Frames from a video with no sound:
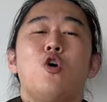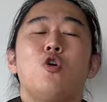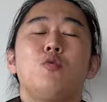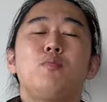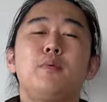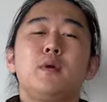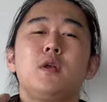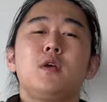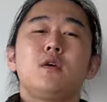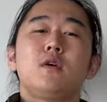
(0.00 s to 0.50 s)

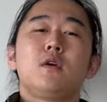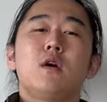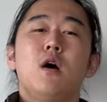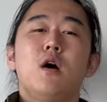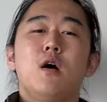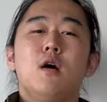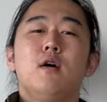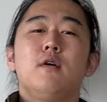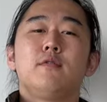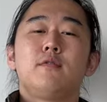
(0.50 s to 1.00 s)
opening
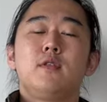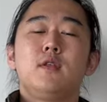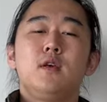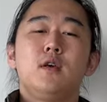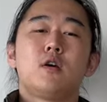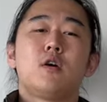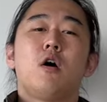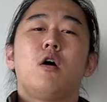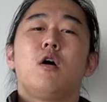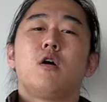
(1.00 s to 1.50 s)
of the
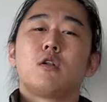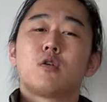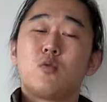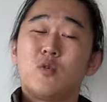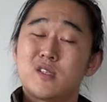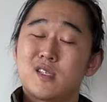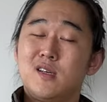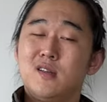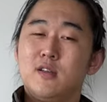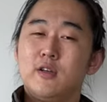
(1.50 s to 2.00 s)
collar
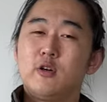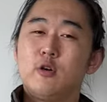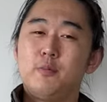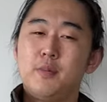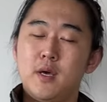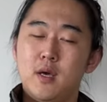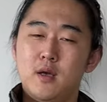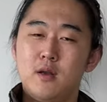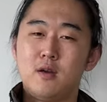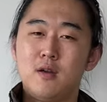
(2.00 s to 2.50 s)
was a little
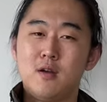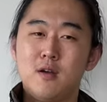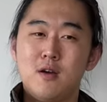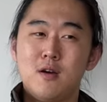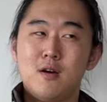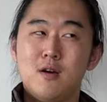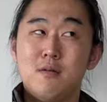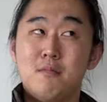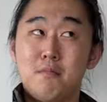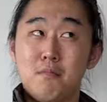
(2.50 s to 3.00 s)
bit
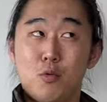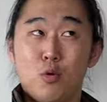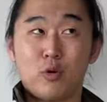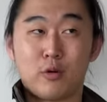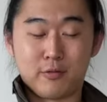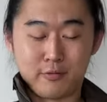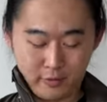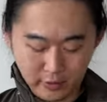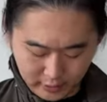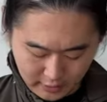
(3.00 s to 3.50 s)
more
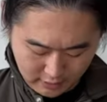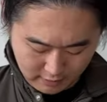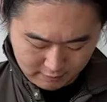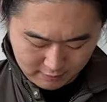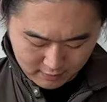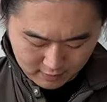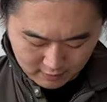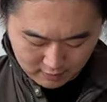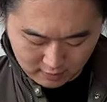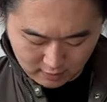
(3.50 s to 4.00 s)

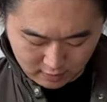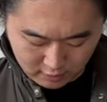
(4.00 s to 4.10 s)
forgiving.